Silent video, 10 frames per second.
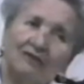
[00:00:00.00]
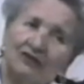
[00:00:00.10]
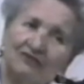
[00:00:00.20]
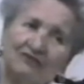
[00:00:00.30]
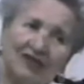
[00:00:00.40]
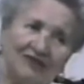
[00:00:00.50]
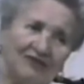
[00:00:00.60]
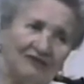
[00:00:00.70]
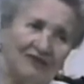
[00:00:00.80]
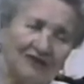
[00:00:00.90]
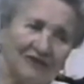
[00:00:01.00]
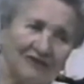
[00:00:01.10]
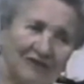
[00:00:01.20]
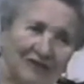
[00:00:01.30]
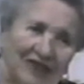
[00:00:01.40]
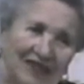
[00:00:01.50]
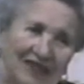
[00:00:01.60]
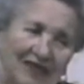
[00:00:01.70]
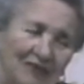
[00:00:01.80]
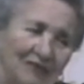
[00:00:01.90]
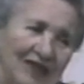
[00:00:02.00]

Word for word: I was very fond of Amelia.